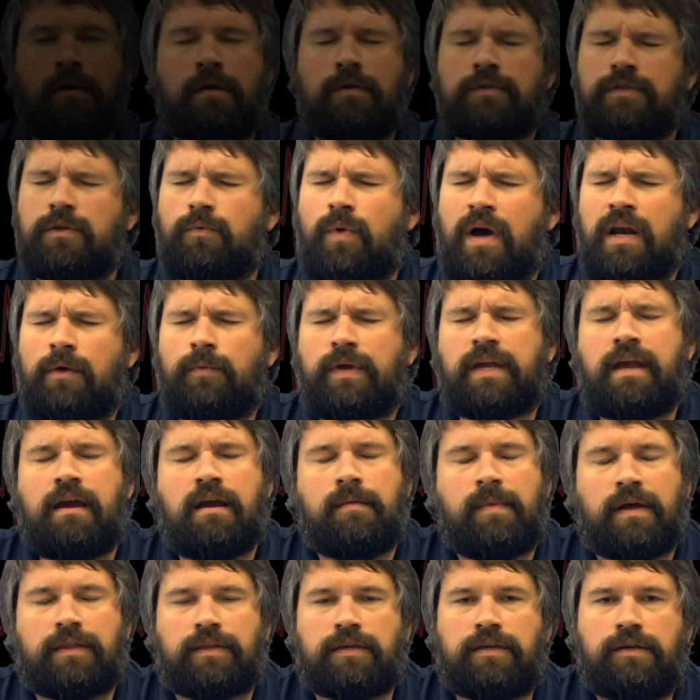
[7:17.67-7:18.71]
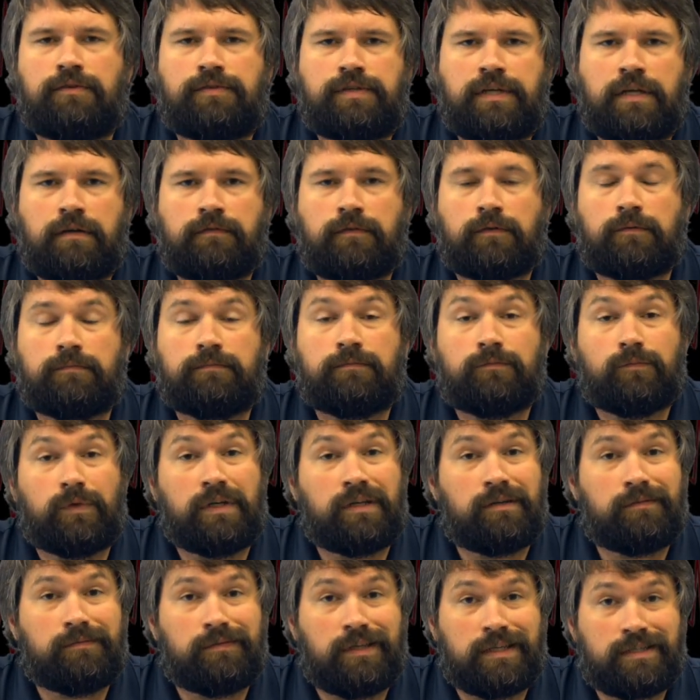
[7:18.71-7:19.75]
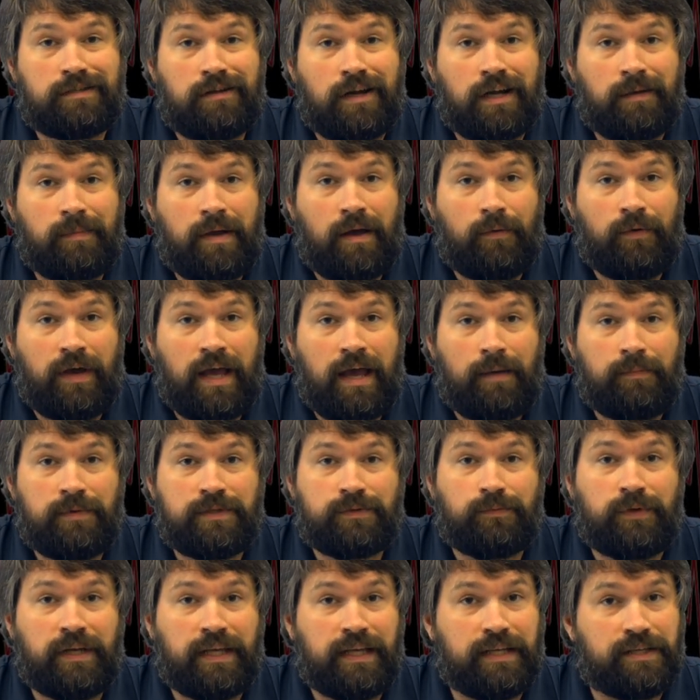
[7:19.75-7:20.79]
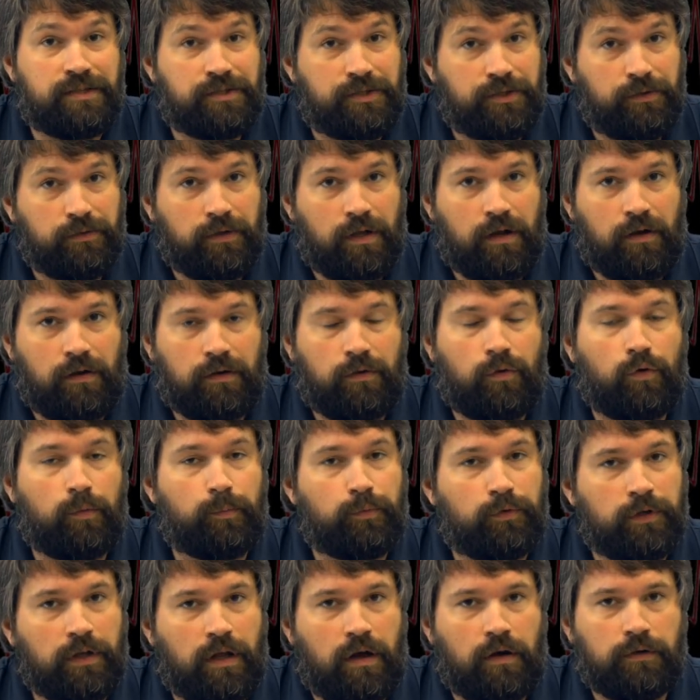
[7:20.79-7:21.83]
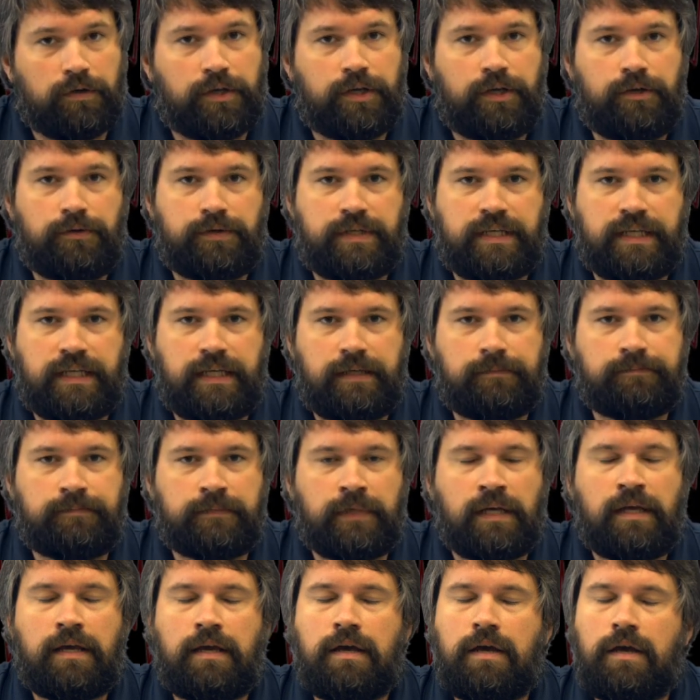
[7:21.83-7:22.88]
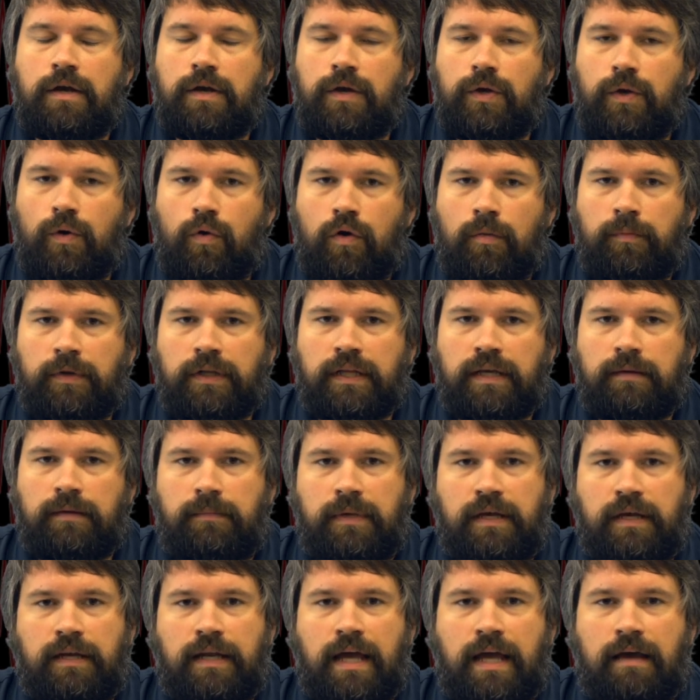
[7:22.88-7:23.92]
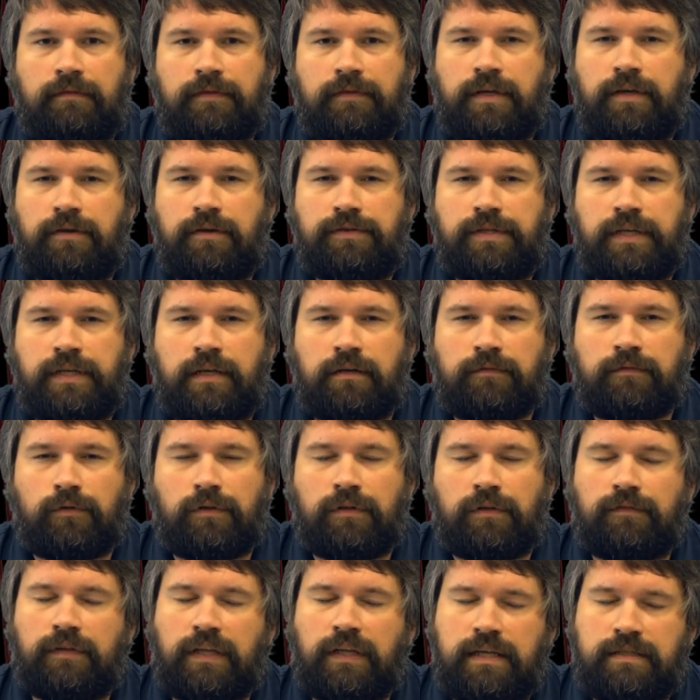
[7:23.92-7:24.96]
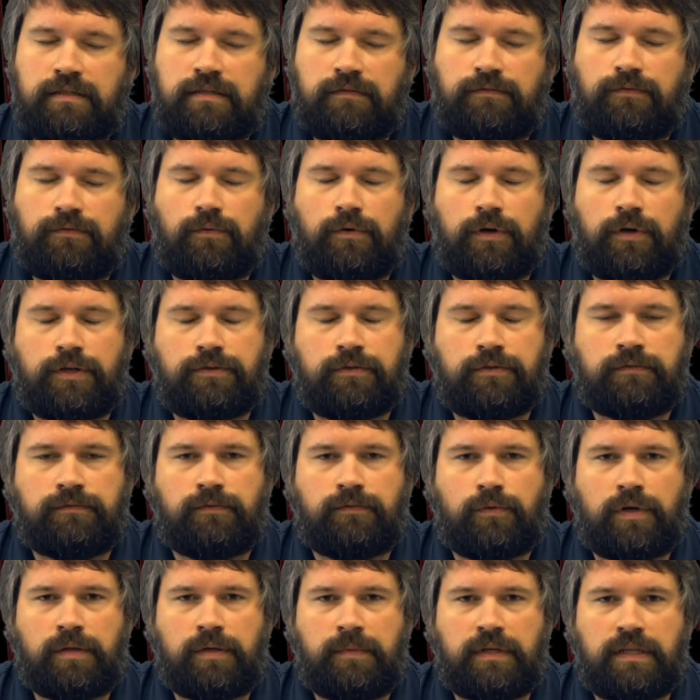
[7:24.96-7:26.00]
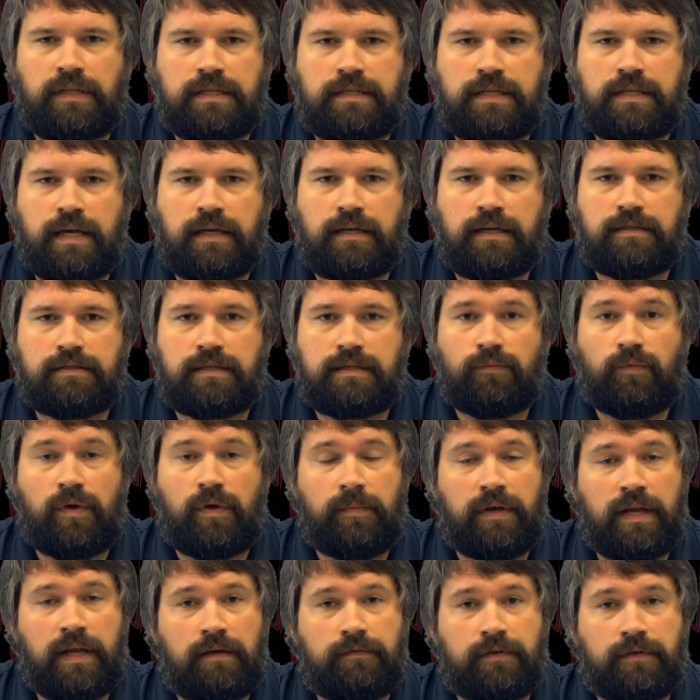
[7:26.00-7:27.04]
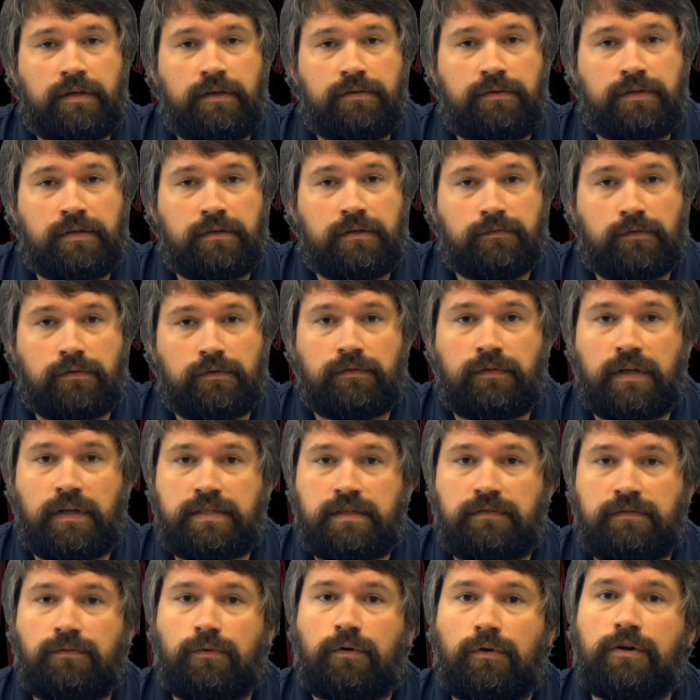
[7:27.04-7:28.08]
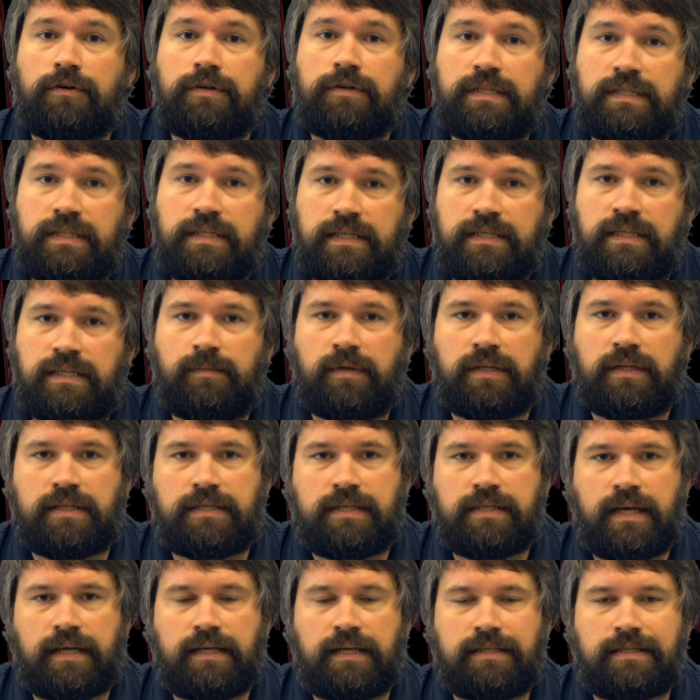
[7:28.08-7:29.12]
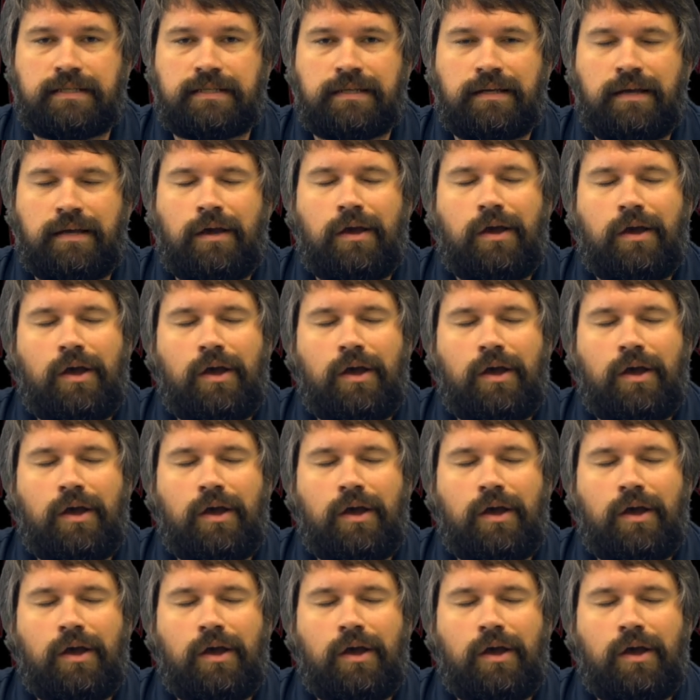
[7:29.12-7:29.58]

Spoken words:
So why do we care about the QT interval? Well, let's talk about what happens when it gets too long, or prolonged QT. Normally, men have a QT interval of less than 440 milliseconds, and women have a QT interval of less than 460 milliseconds.